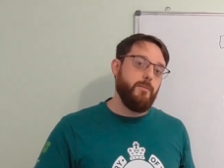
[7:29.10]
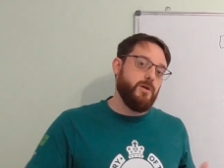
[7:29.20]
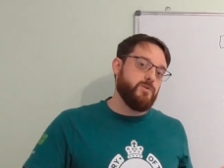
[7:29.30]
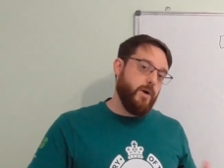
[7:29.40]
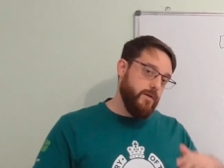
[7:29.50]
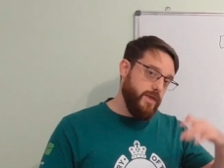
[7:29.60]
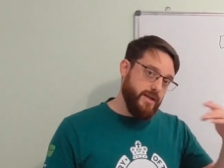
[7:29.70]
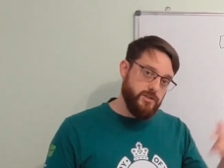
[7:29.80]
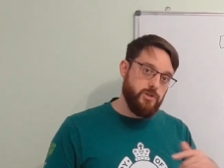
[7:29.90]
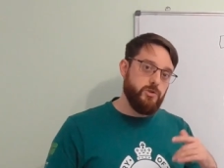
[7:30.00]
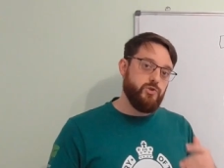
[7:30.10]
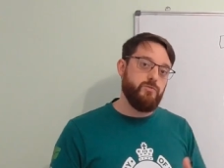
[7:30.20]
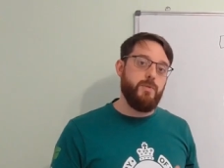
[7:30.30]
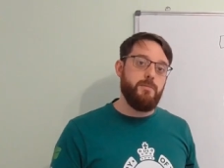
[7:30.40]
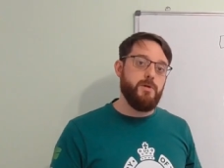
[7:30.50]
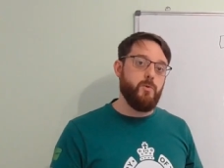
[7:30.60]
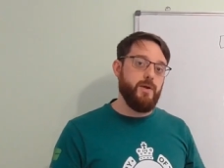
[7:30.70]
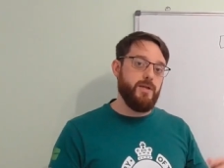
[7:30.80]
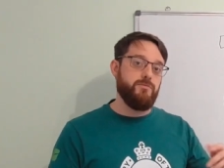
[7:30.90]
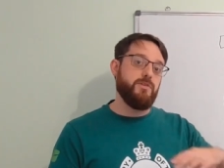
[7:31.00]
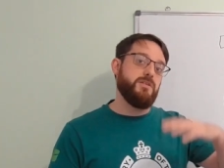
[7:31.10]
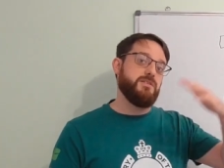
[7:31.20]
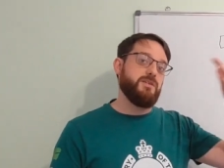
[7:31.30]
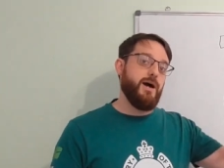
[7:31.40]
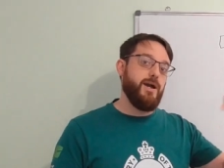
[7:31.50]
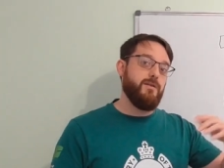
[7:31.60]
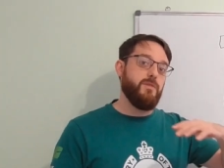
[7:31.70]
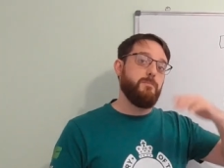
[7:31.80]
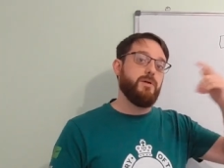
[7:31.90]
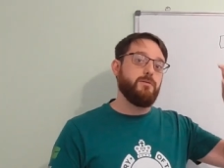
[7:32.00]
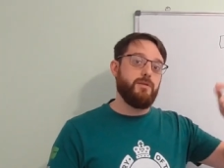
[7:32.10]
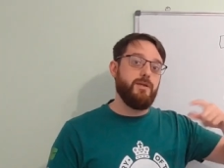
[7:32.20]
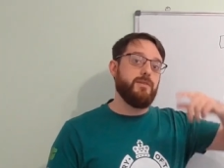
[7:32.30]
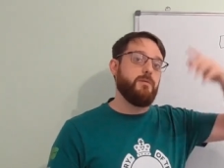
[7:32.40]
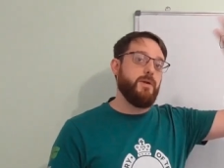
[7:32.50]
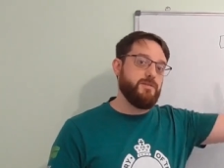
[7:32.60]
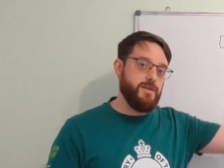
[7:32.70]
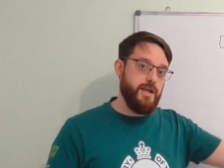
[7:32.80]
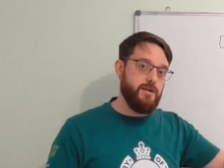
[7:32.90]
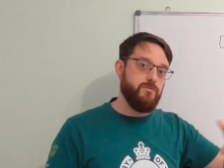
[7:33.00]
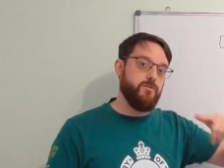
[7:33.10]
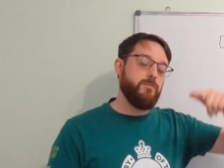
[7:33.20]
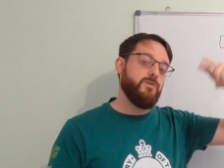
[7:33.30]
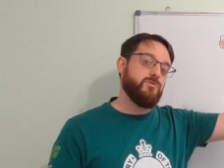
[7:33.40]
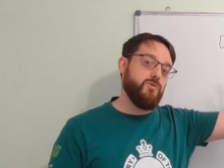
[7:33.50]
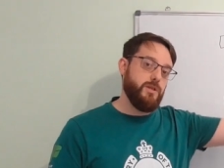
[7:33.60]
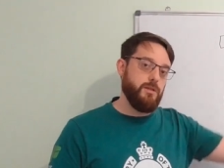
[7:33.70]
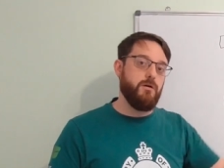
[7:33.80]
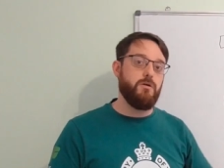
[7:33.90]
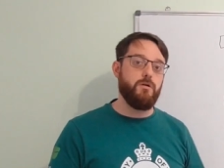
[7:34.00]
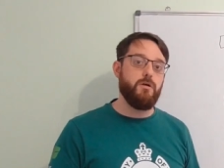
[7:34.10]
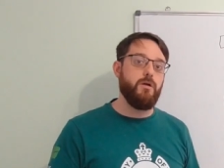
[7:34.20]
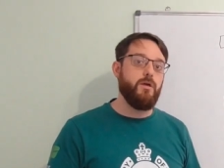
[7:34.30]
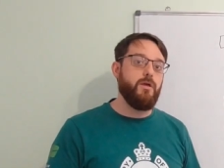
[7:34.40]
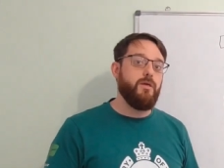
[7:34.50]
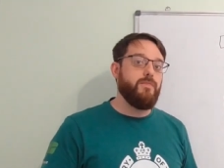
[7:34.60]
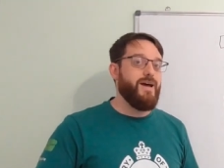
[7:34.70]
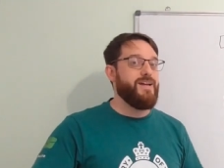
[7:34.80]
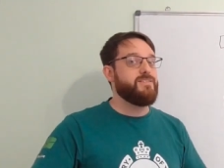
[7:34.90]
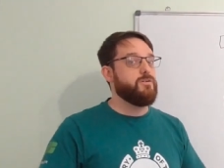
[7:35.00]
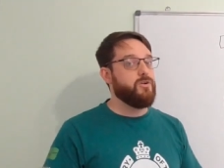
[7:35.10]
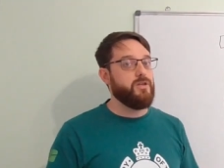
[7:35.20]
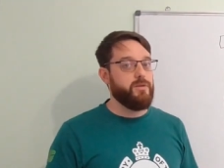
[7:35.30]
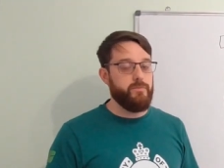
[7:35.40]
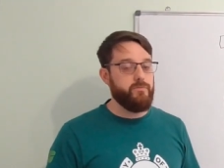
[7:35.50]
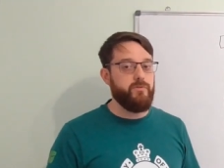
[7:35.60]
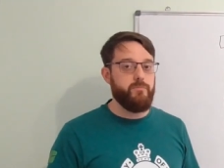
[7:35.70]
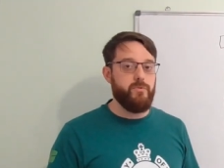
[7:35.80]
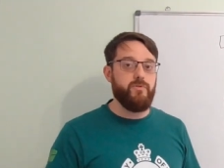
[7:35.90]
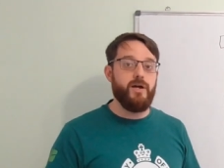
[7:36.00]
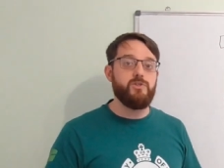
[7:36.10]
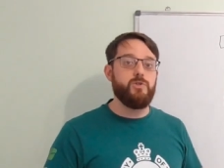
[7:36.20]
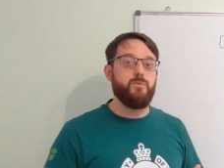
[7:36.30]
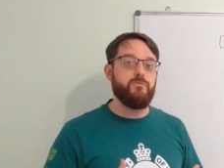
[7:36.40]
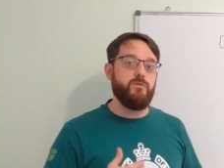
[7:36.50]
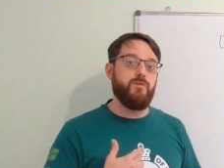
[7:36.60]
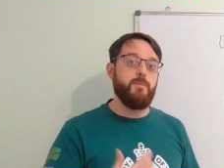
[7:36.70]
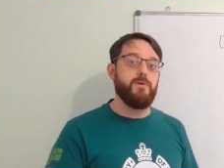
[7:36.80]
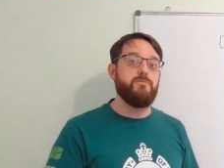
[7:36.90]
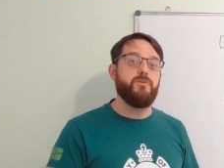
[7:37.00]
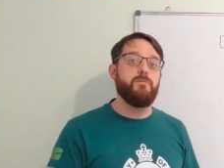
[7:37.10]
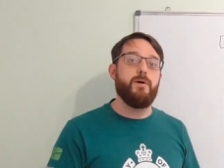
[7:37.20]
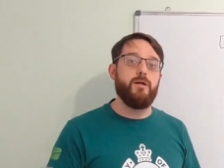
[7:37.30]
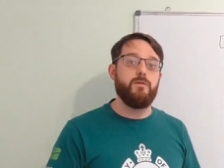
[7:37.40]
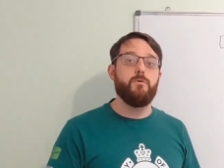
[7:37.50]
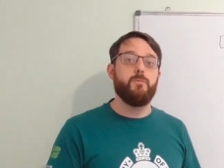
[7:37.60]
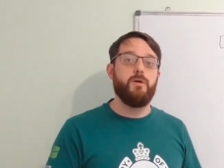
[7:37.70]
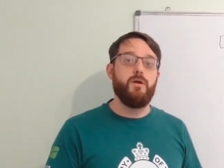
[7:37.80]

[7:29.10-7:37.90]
Because while the execution may be quick, if the design and the building and the maintain of them is really long, that isn't going to provide you with a rapid feedback loop.